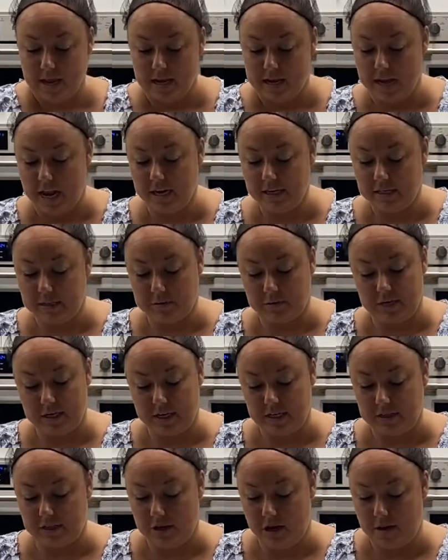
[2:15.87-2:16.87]
Next, we're going
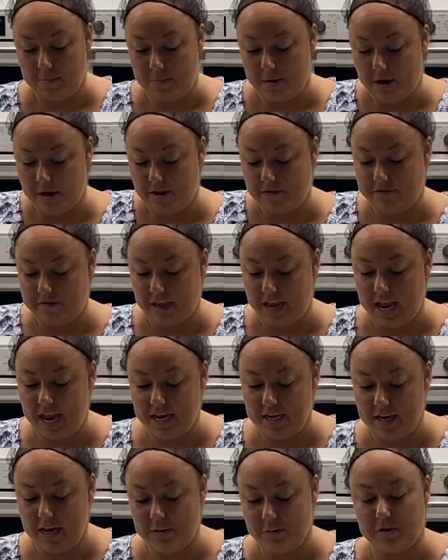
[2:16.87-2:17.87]
to chop off the
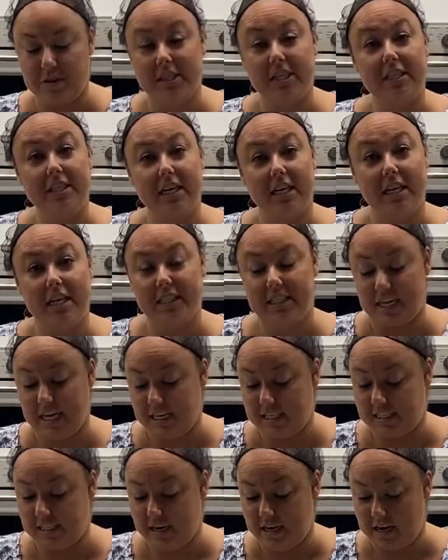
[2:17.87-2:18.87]
end and we're just going to
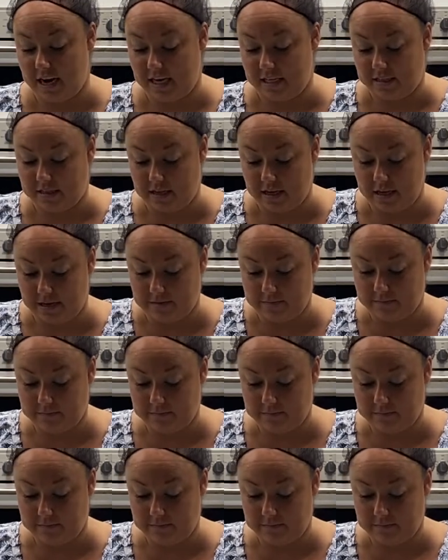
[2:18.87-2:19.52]
dice it nicely.